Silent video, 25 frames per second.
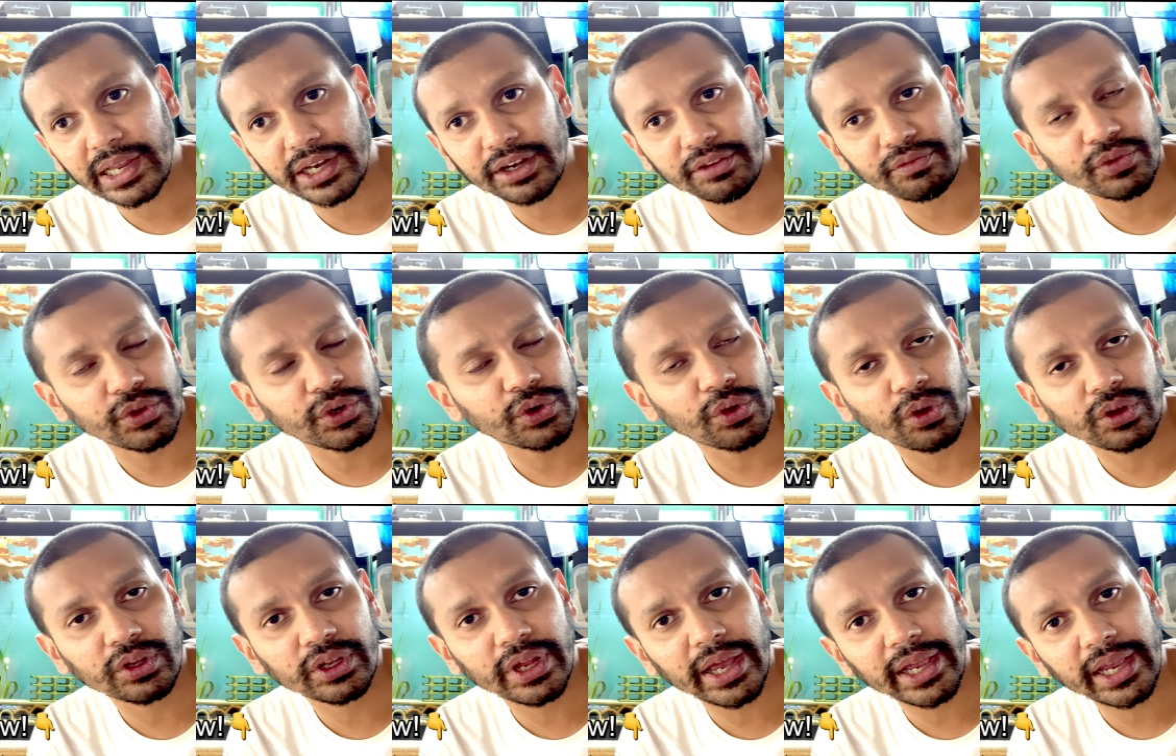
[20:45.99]
And if you
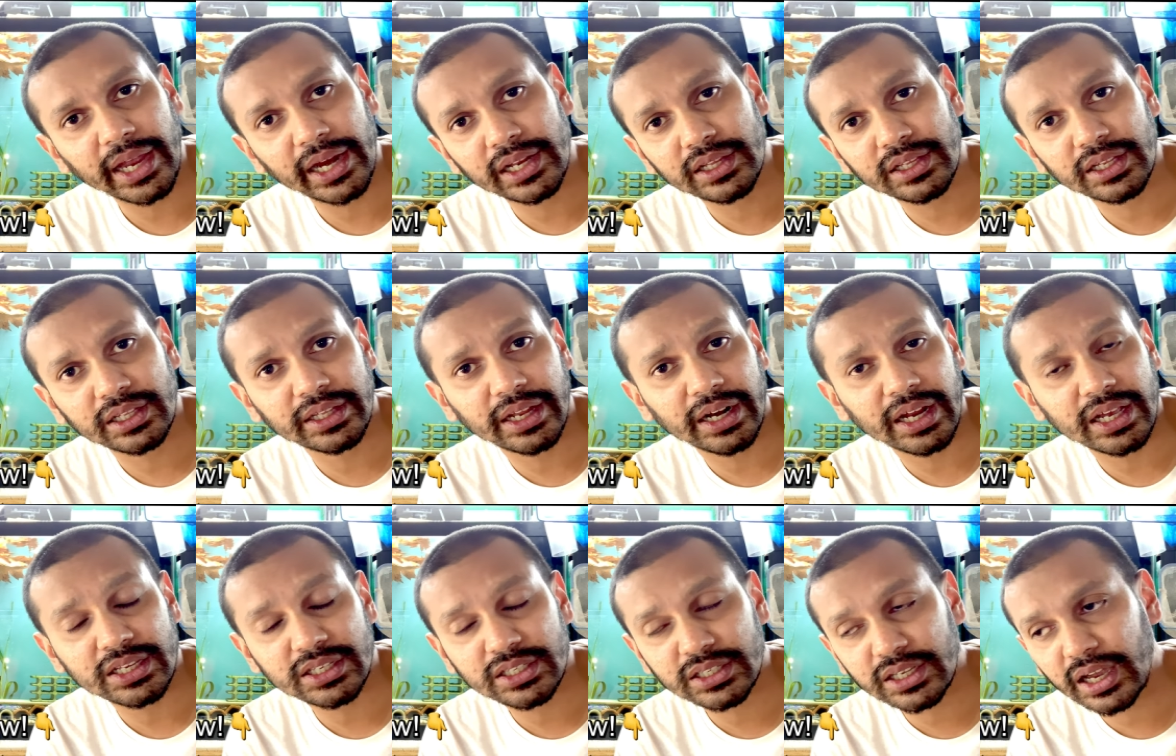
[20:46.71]
don't like anything that
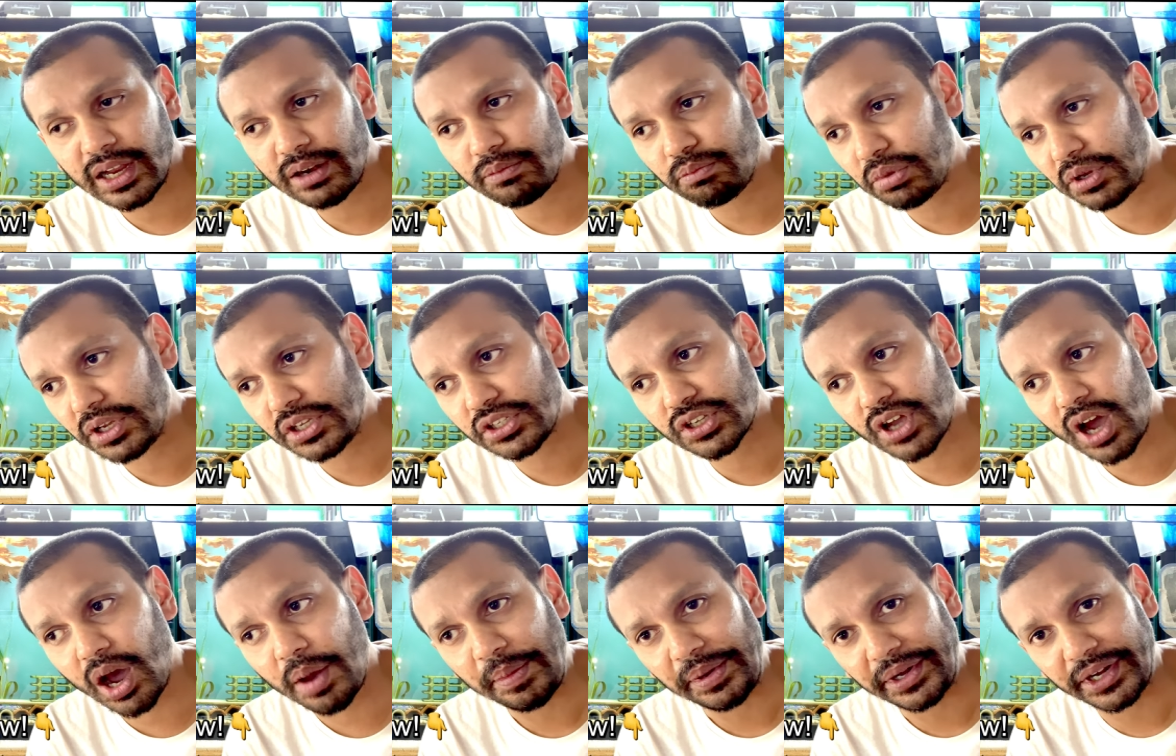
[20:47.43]
I said, please
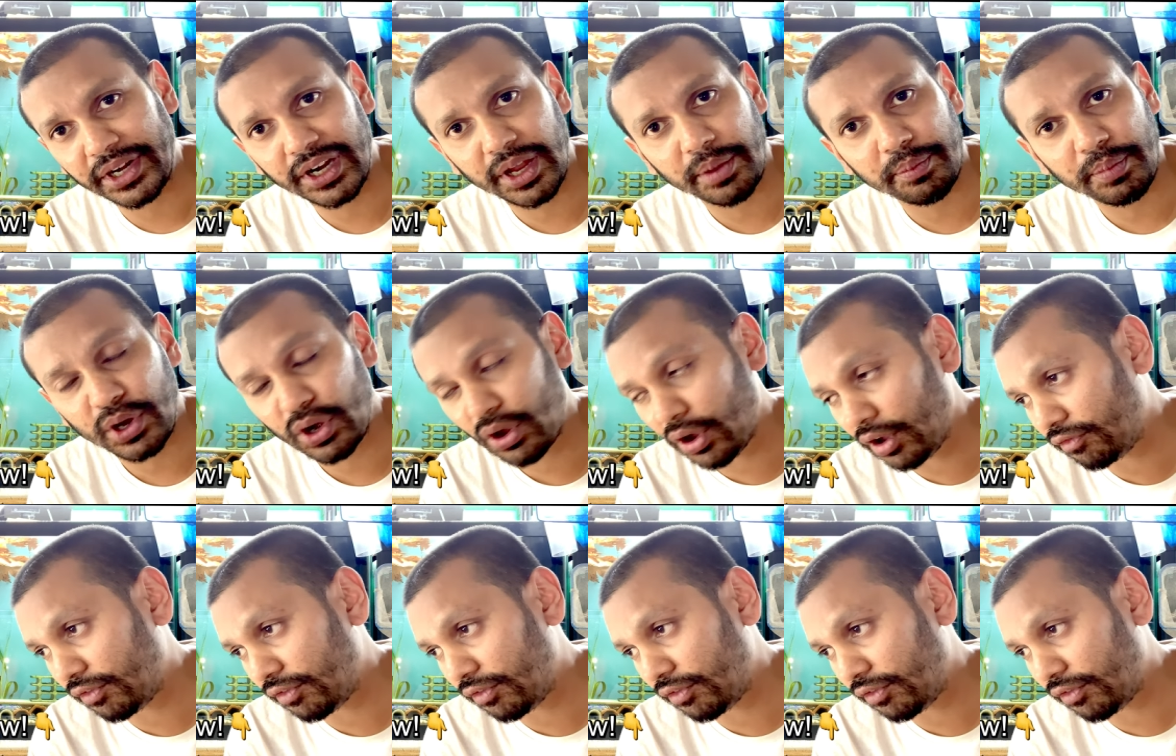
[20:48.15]
comment and let me know.